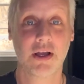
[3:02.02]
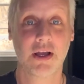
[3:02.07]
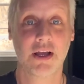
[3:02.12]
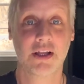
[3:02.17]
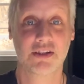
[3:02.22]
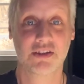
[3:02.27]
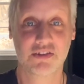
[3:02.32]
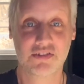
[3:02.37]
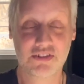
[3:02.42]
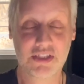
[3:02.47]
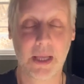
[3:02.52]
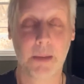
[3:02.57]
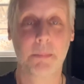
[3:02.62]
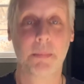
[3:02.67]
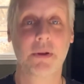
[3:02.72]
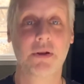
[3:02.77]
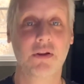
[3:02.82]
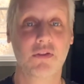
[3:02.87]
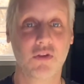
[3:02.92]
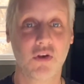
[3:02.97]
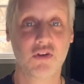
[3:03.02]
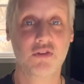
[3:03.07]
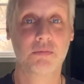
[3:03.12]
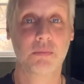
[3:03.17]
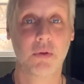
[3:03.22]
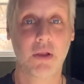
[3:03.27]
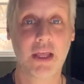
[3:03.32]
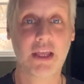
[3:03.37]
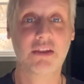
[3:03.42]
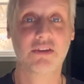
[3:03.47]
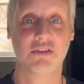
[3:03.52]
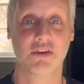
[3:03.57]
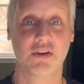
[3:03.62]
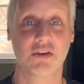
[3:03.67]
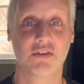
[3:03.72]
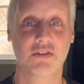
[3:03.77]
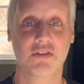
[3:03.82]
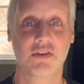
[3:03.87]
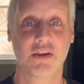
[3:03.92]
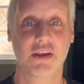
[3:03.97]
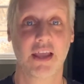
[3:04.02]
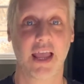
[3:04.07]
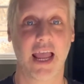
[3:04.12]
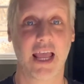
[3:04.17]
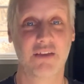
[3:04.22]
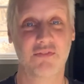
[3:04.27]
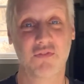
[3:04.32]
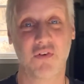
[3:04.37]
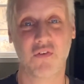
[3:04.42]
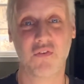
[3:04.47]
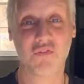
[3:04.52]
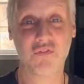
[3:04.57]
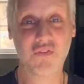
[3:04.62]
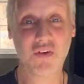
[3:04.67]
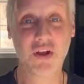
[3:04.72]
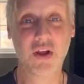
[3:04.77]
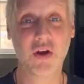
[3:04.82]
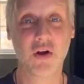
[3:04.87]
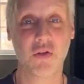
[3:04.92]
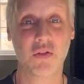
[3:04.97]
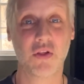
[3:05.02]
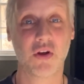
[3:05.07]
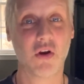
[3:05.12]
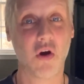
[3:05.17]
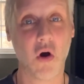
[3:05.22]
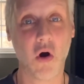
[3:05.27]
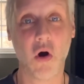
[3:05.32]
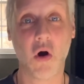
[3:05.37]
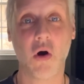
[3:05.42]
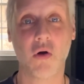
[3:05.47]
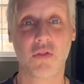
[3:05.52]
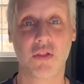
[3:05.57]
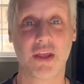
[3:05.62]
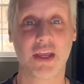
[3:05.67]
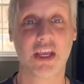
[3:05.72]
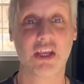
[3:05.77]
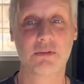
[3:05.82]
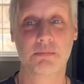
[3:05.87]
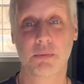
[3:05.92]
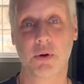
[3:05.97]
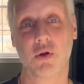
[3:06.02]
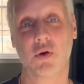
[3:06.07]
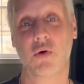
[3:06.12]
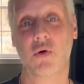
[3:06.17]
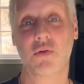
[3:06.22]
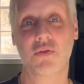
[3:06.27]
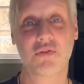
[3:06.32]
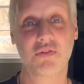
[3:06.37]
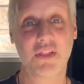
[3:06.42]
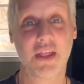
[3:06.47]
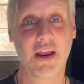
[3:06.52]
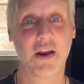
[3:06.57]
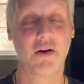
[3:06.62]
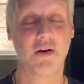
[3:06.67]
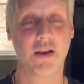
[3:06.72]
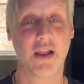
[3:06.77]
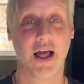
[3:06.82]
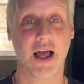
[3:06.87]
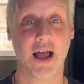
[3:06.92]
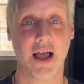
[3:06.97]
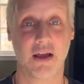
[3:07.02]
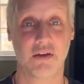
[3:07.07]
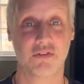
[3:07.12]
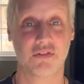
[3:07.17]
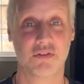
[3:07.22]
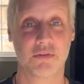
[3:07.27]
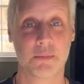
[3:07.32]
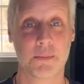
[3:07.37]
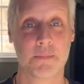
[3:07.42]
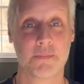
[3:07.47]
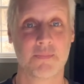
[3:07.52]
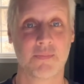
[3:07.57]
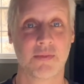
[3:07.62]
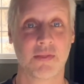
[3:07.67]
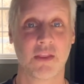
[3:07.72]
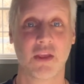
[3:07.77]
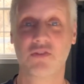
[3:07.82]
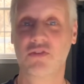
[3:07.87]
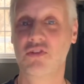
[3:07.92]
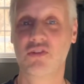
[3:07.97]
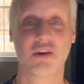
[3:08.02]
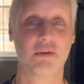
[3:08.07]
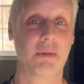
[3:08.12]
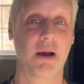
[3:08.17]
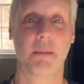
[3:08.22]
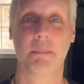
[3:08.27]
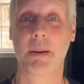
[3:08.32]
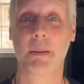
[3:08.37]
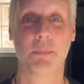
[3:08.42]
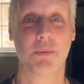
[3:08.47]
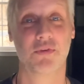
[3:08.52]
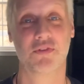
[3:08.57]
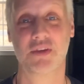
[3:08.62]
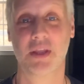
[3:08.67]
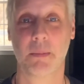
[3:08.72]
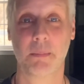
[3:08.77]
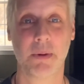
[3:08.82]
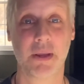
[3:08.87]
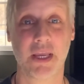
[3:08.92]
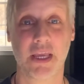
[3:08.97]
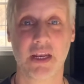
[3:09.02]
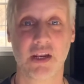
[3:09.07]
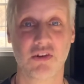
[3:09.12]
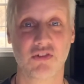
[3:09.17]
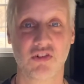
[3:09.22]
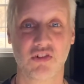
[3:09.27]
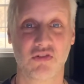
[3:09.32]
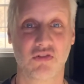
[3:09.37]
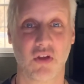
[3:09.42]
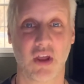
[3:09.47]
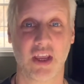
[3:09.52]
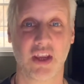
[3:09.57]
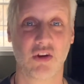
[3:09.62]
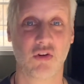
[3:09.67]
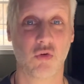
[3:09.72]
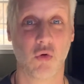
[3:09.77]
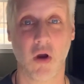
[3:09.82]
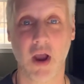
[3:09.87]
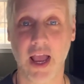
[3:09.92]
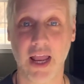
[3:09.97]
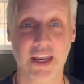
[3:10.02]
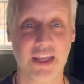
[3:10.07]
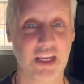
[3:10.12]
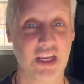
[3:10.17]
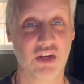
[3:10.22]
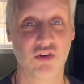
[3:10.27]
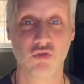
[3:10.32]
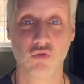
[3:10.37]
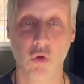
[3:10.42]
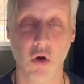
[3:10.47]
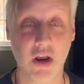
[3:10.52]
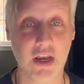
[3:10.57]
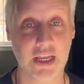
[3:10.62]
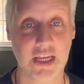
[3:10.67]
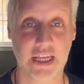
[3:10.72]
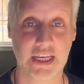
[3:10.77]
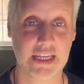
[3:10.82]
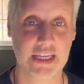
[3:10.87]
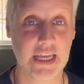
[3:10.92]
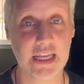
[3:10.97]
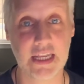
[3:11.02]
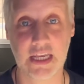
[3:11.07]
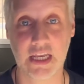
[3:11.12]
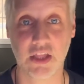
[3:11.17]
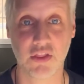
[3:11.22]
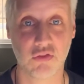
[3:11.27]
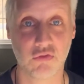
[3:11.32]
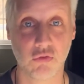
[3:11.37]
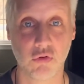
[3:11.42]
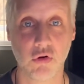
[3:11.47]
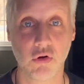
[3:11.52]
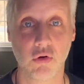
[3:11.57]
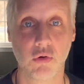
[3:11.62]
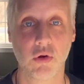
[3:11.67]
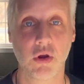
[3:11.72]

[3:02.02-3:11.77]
to step into those places and fulfill the call that He's put on their lives. This isn't about people stepping in and just like grinding and grunting and getting it through